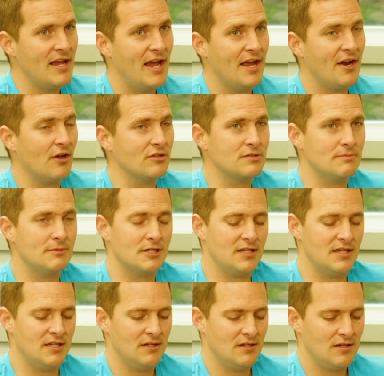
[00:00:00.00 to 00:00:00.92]
And
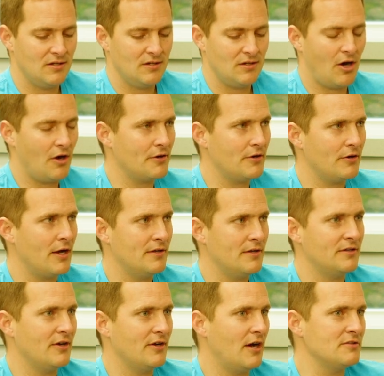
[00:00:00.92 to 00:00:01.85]
ultimately, all your
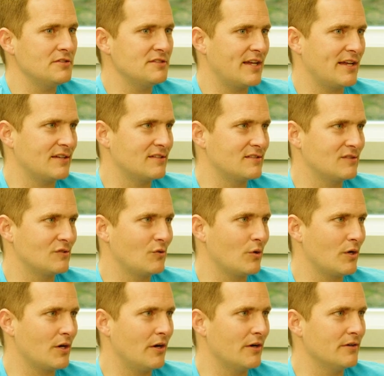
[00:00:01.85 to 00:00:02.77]
your health's like a
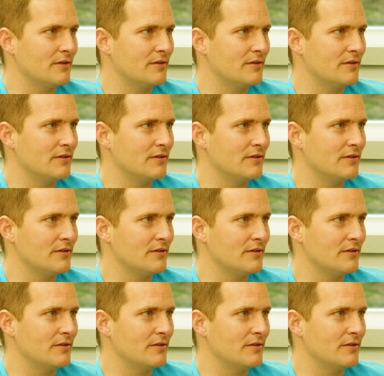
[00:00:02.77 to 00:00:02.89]
scorecard.